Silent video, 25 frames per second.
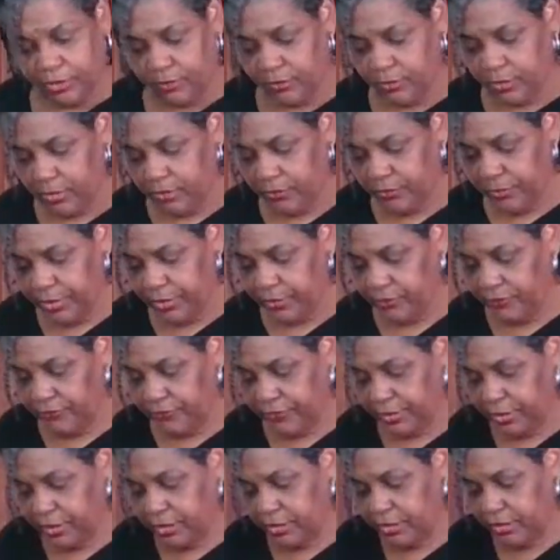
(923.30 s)
Well, we're going to
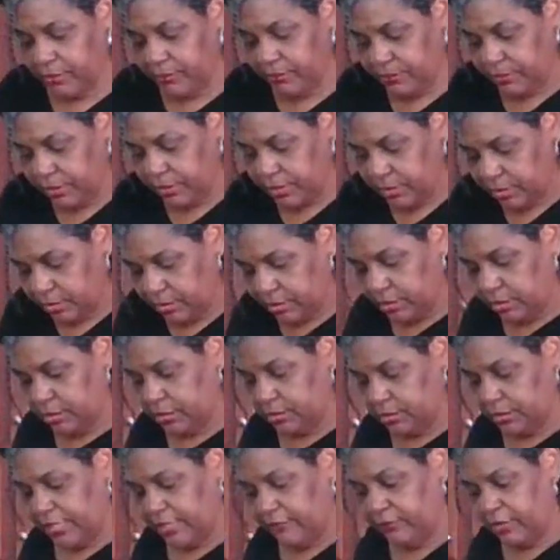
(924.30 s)
fill it up. It's
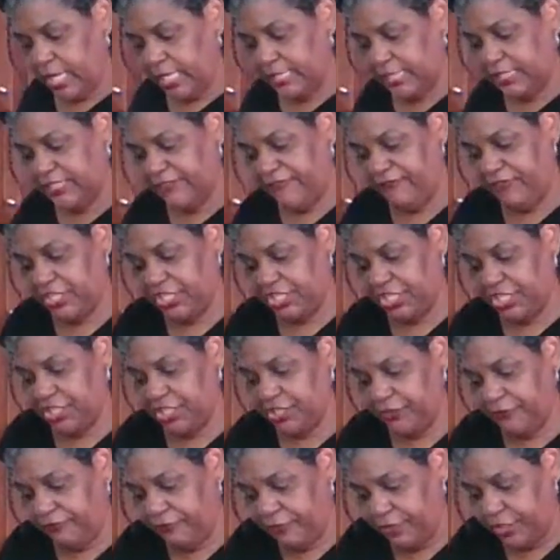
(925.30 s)
good to have lots of fish in
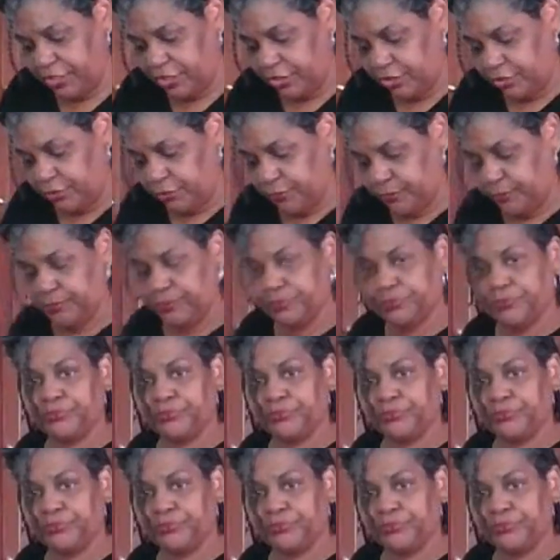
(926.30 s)
your fish stew.